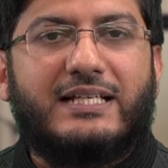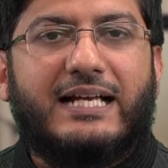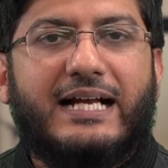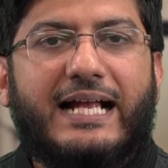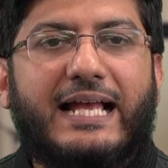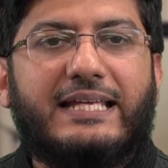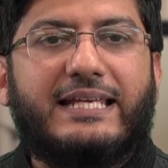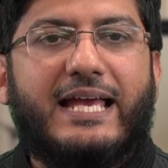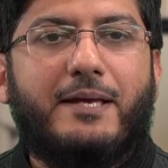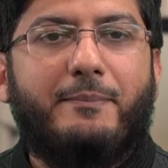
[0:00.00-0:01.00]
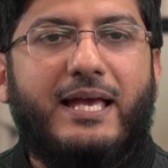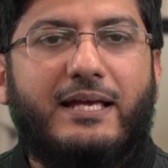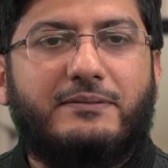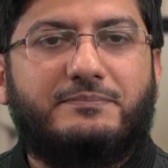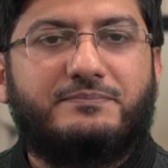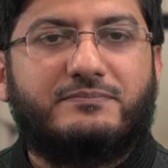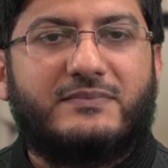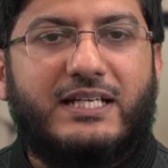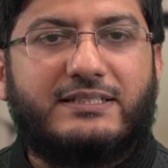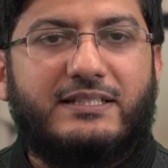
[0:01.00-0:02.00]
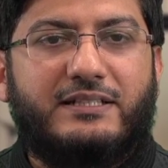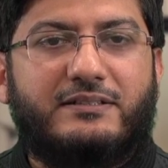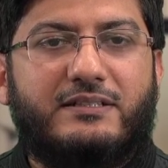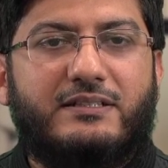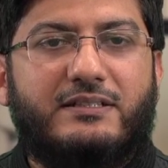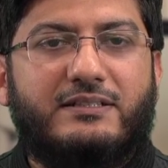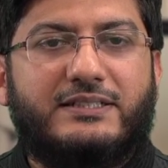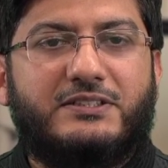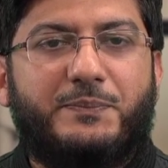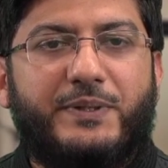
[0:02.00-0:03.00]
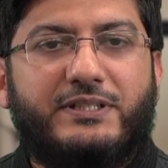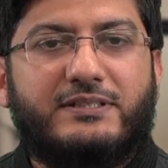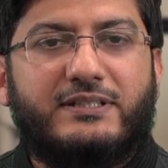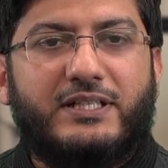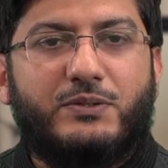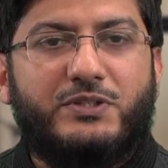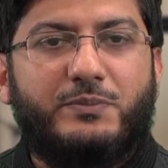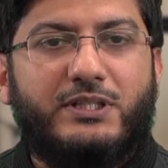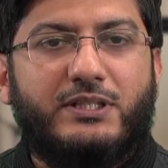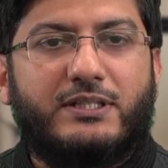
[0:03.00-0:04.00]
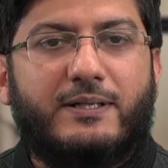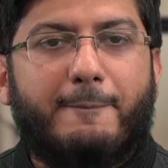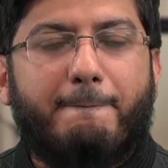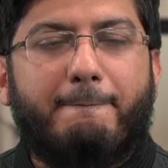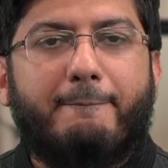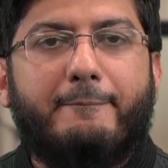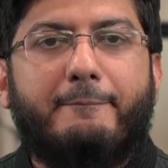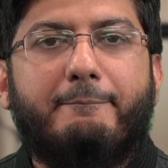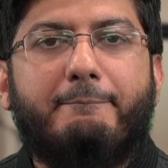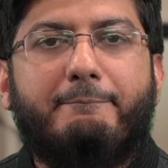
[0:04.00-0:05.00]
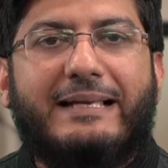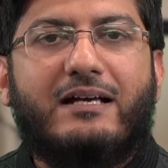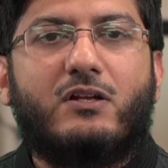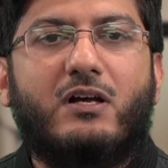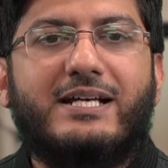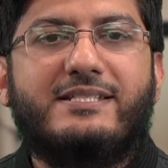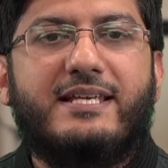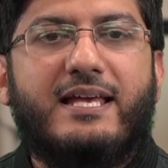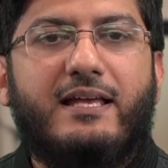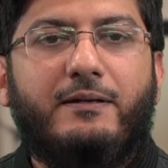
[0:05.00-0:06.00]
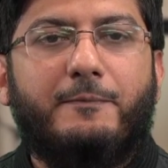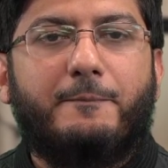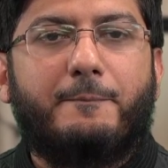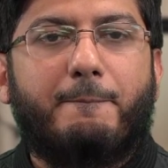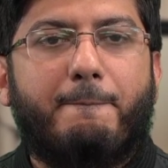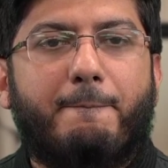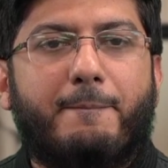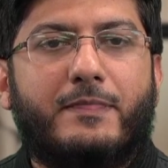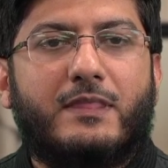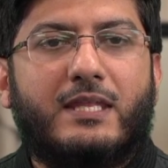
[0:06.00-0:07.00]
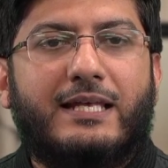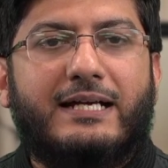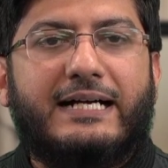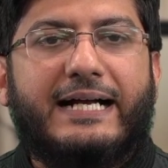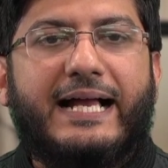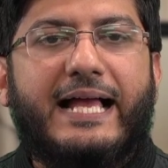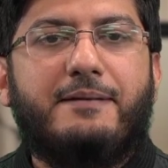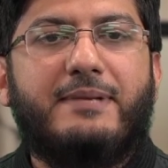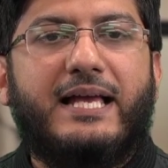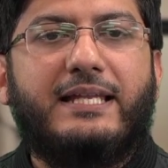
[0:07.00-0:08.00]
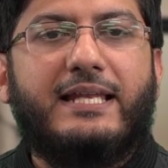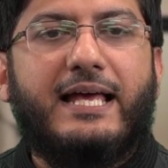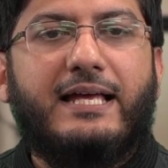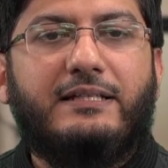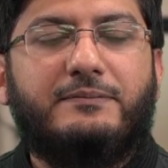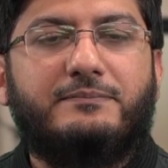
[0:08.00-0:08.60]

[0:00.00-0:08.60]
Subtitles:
Hakama. Excellent. Let's repeat this line with me. Ma raja. Hamala.